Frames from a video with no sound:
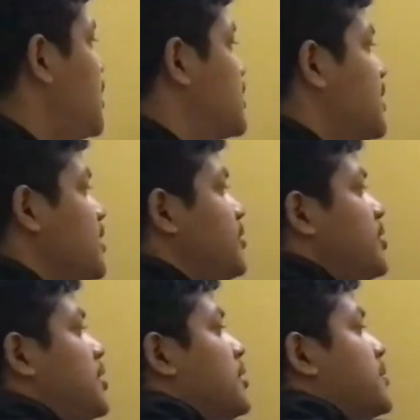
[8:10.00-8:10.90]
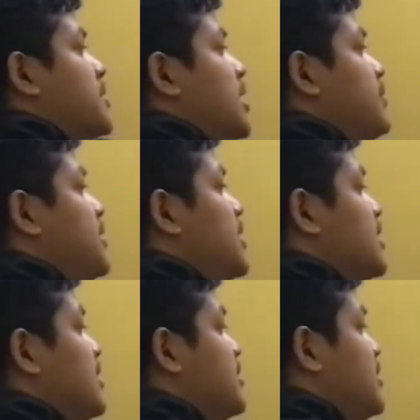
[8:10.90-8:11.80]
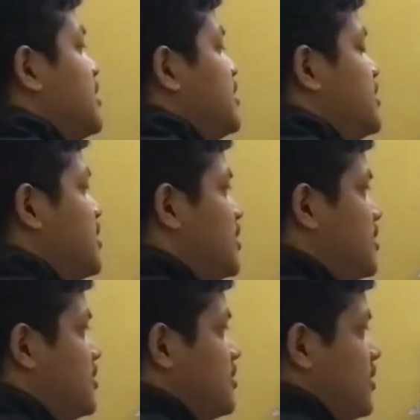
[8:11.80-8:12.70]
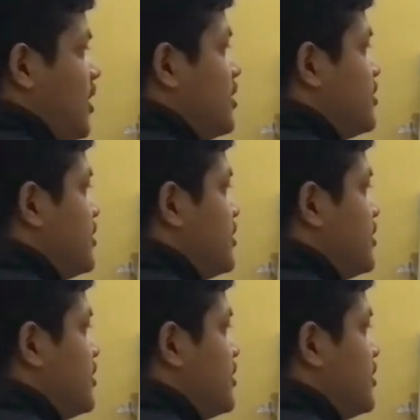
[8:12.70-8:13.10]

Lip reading: SI unit of self-inductance is Henry.